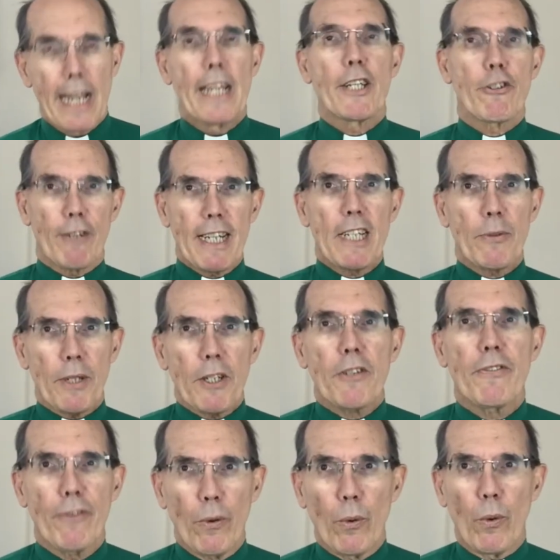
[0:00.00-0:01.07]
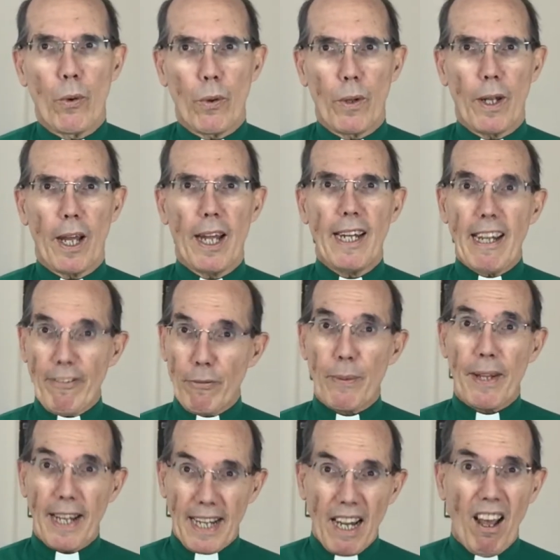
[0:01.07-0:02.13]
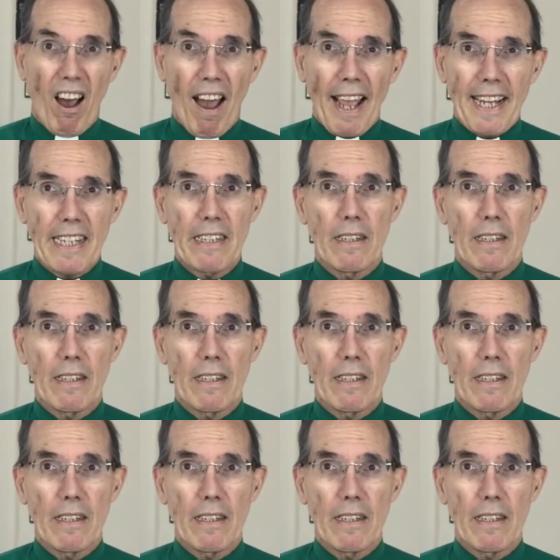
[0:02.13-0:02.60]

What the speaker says: trees which fall are left where they lie.